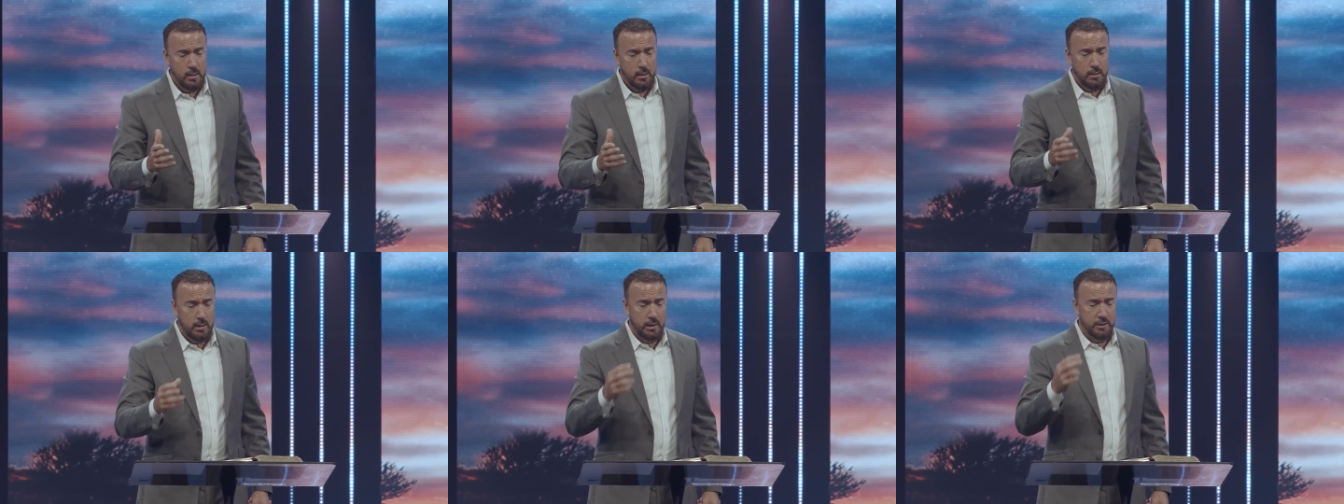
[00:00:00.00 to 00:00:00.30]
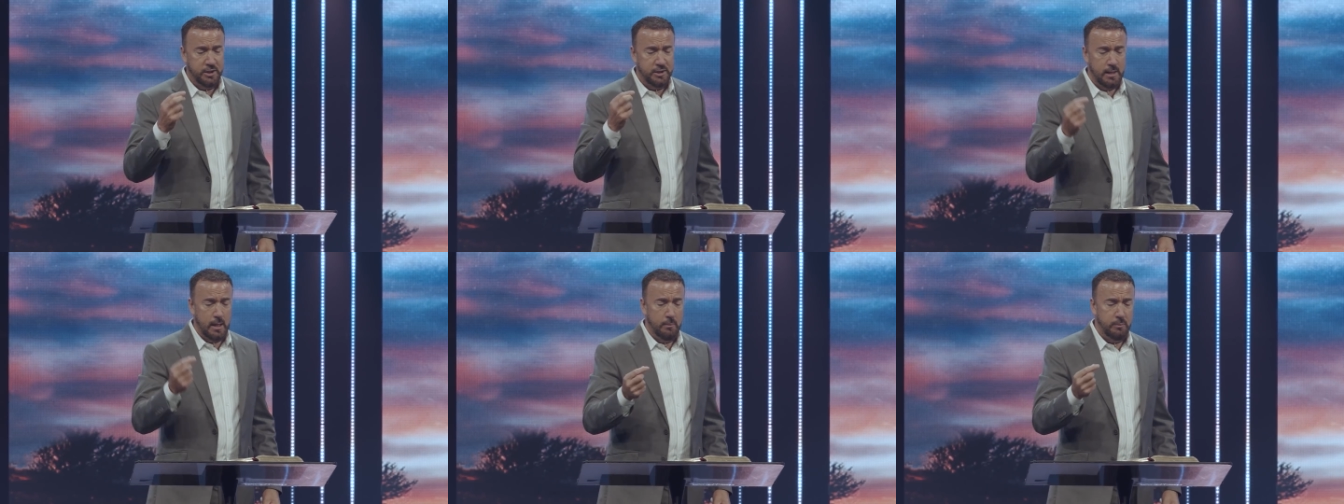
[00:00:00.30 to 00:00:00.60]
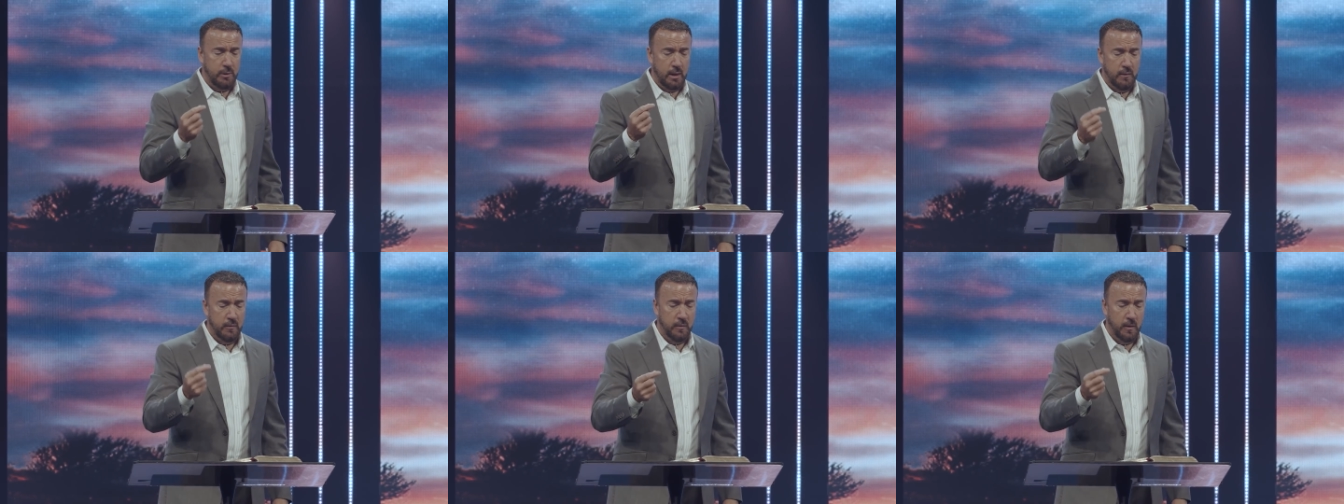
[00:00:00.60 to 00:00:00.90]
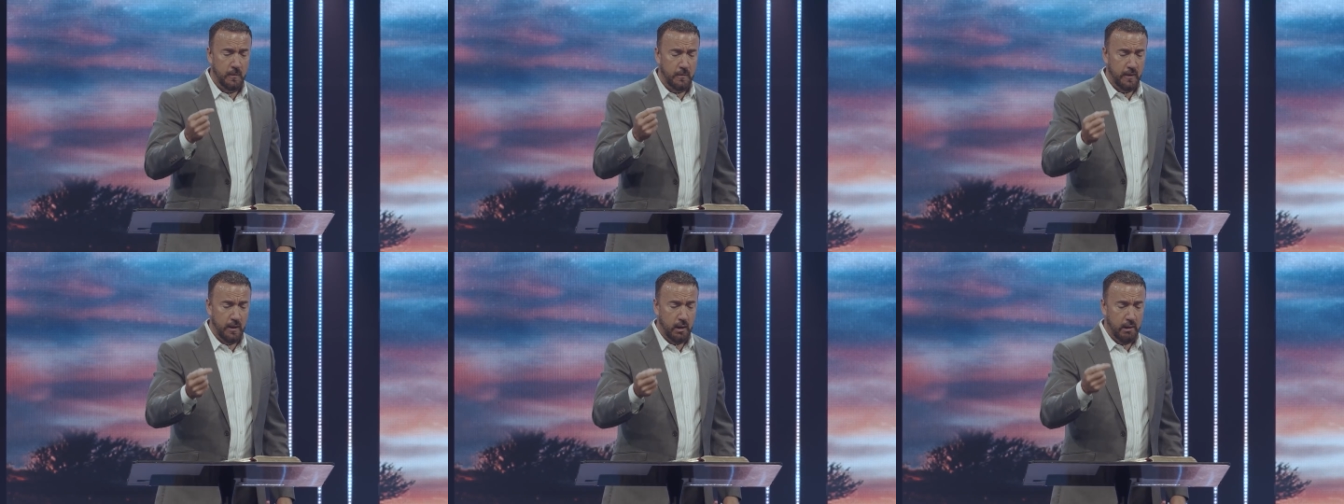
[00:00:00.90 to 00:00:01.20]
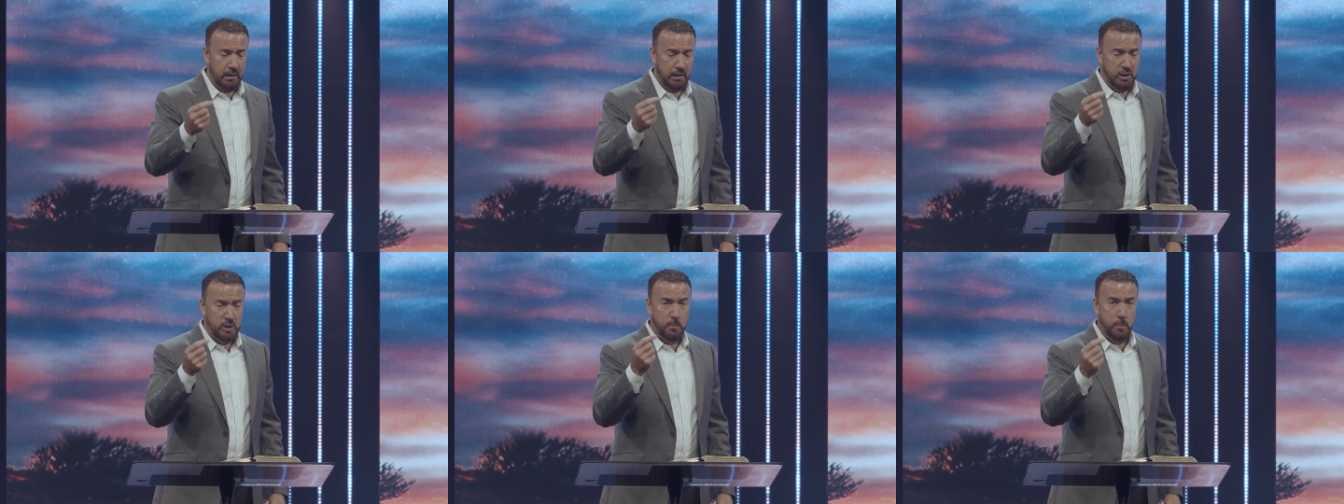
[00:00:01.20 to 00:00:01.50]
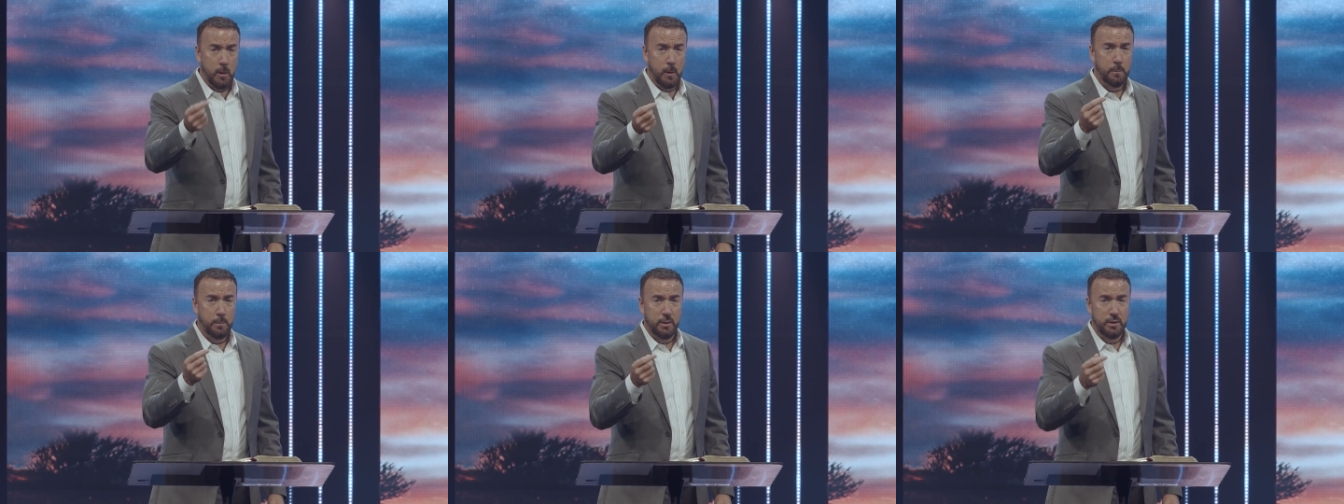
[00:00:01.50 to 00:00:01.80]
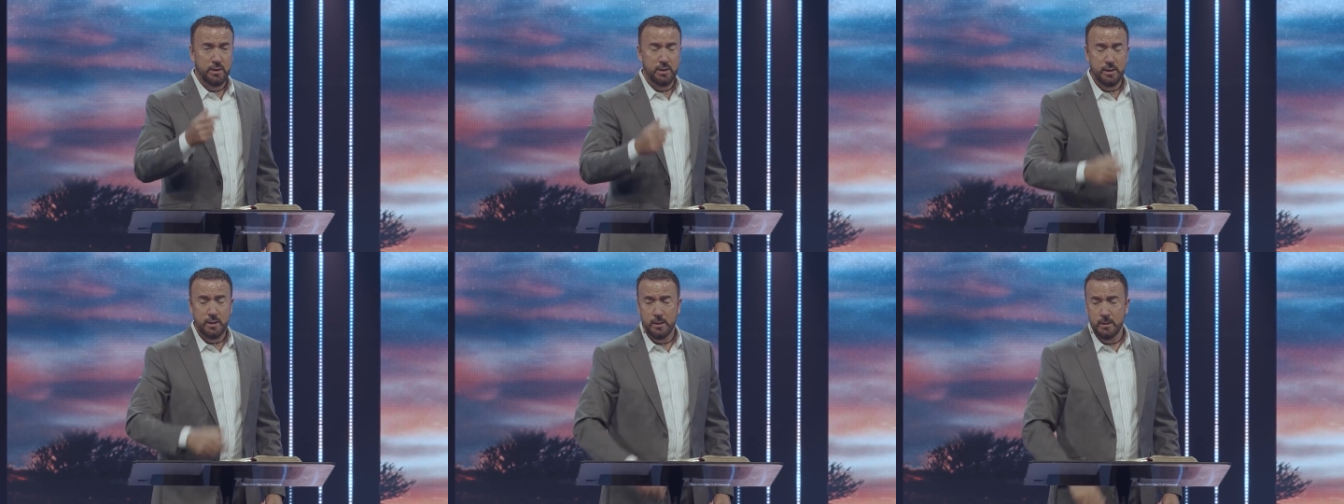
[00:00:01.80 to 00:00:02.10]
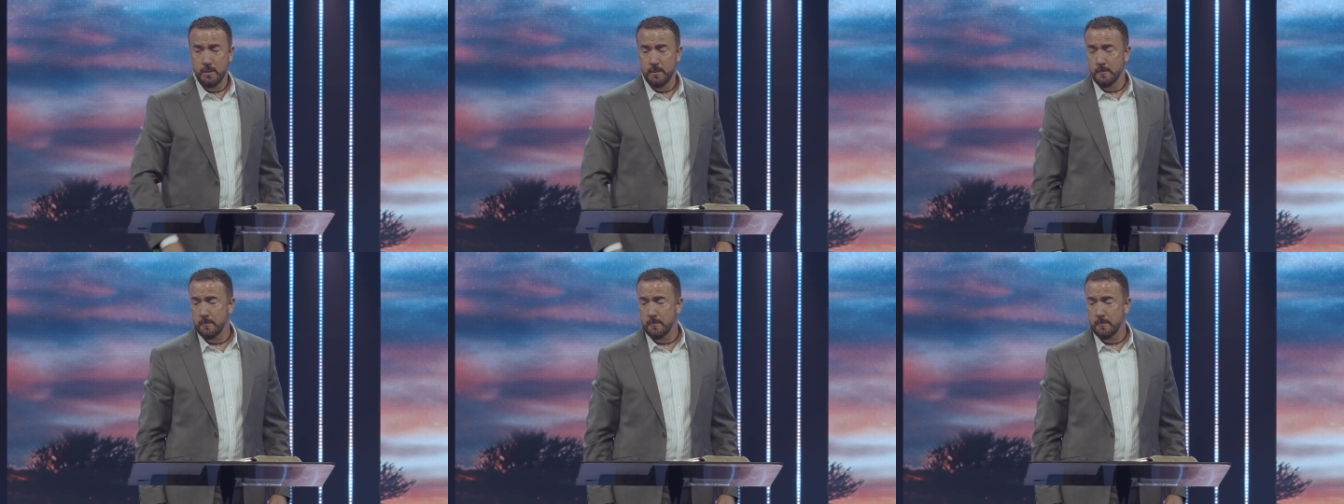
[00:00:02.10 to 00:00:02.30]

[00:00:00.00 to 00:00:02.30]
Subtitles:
than something fulfilling its purpose.